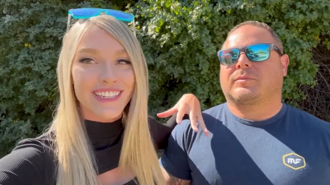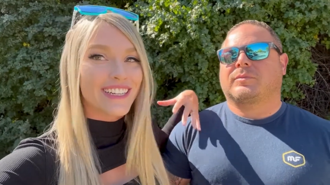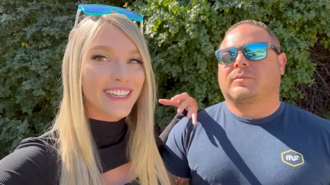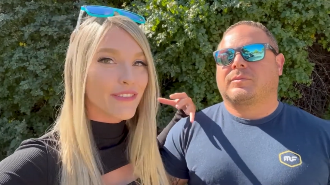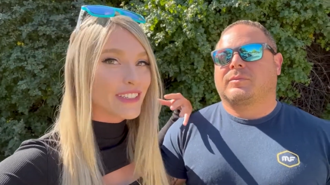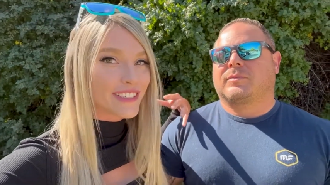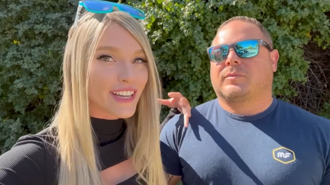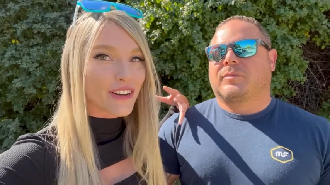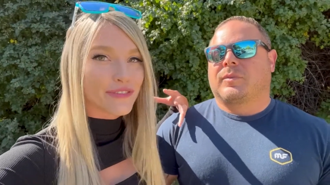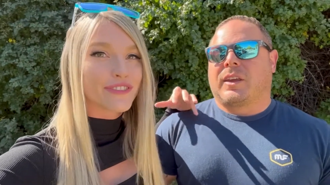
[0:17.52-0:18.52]
Speaker 1: in and of
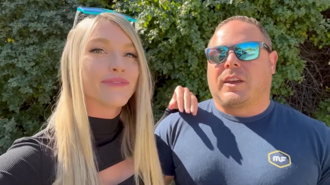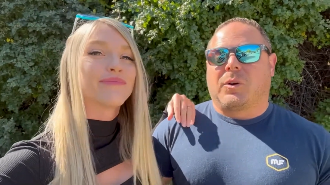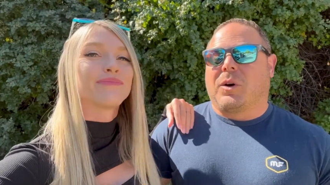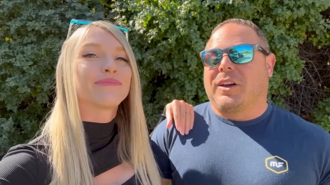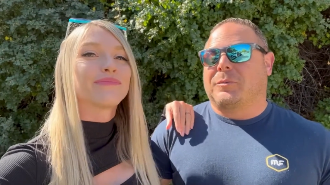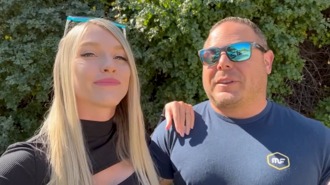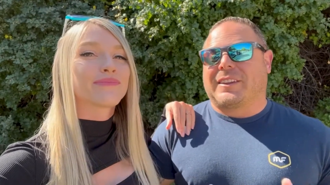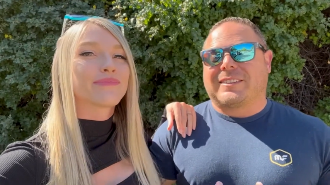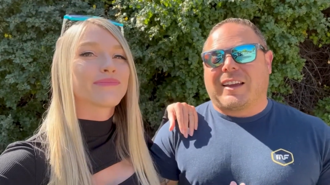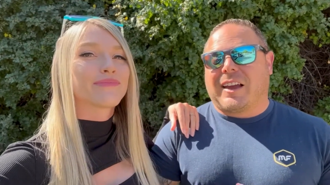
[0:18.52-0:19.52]
itself.
Speaker 2: It was, but
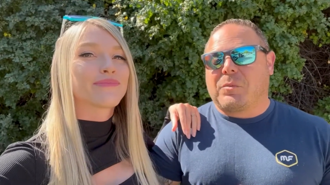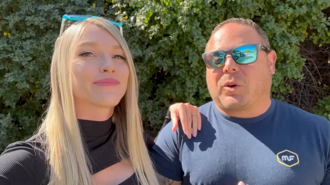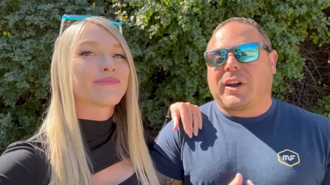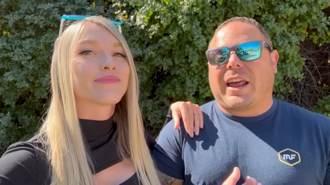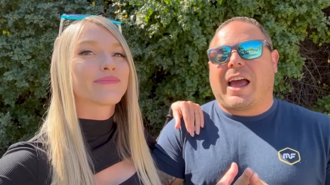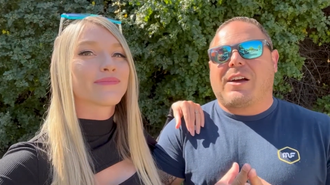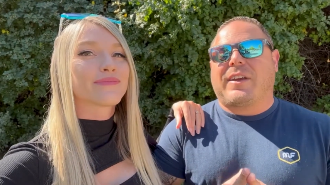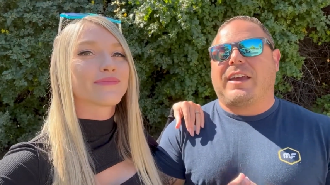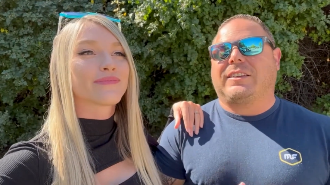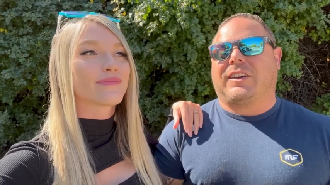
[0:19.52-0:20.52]
this time we're going to have
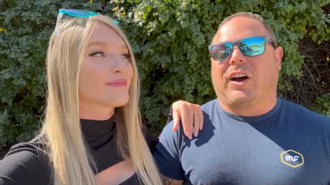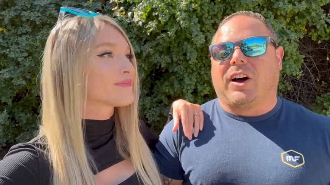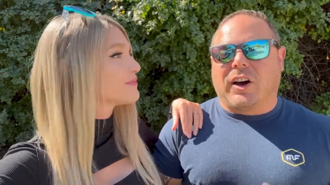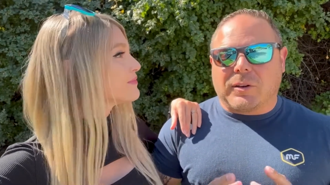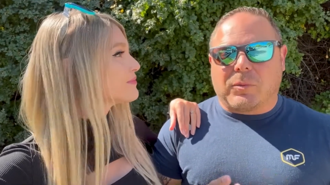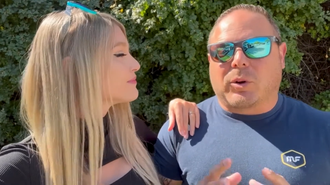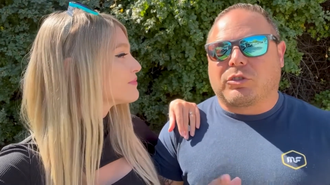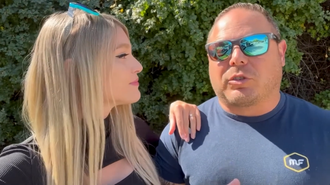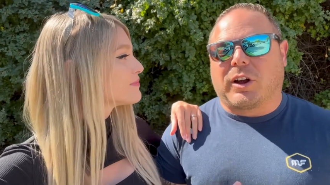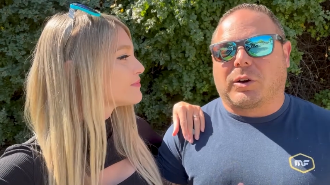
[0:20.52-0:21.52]
a ton more
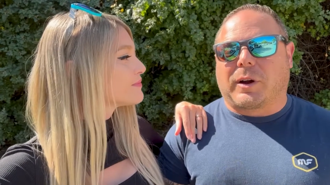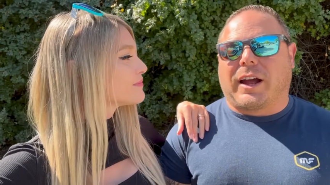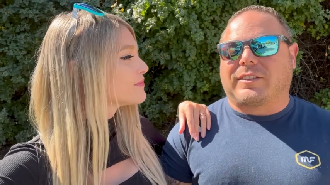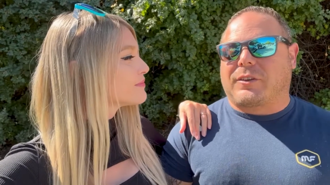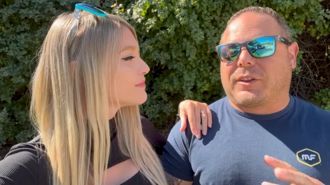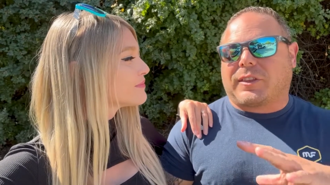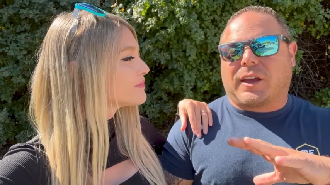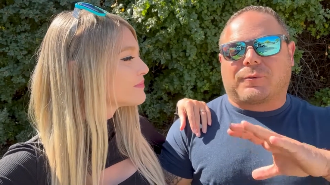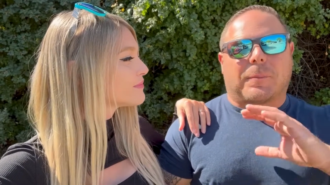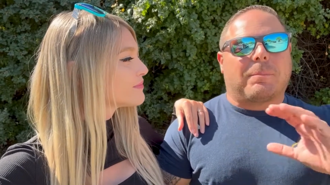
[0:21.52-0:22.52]
trail rides,
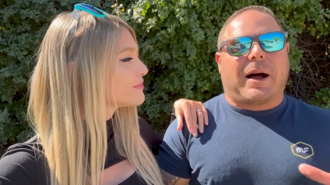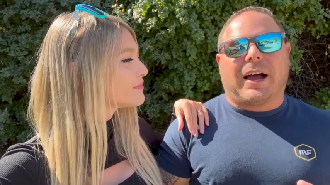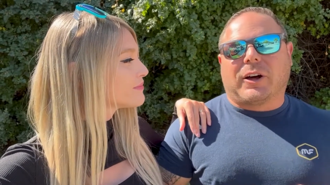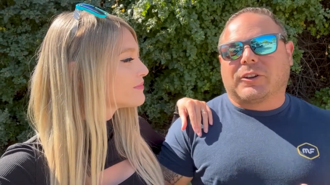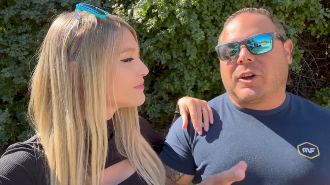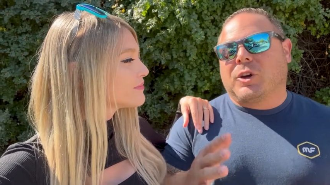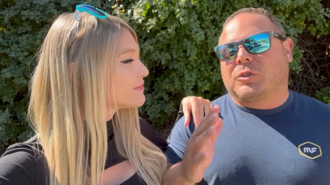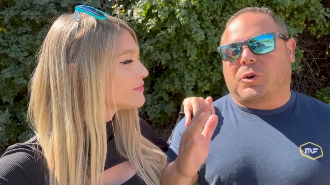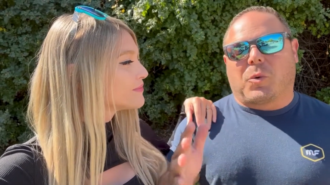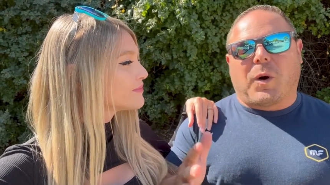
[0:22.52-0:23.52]
everything from mild
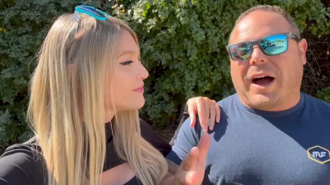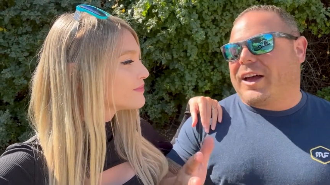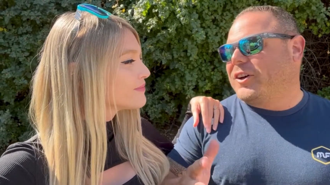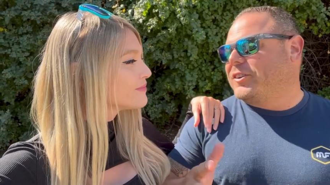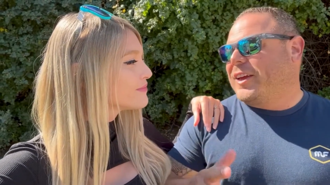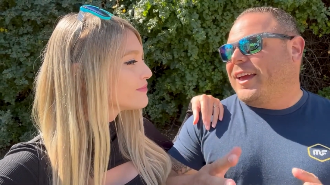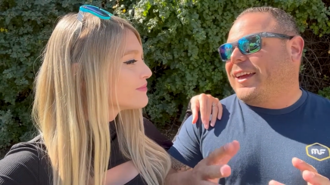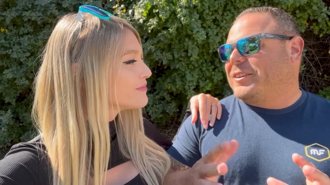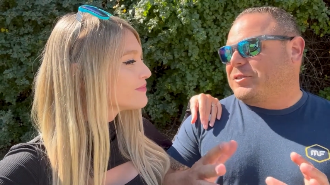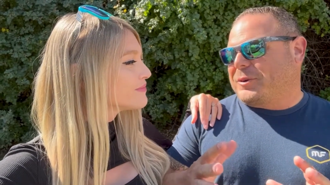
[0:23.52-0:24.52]
to wild. Should we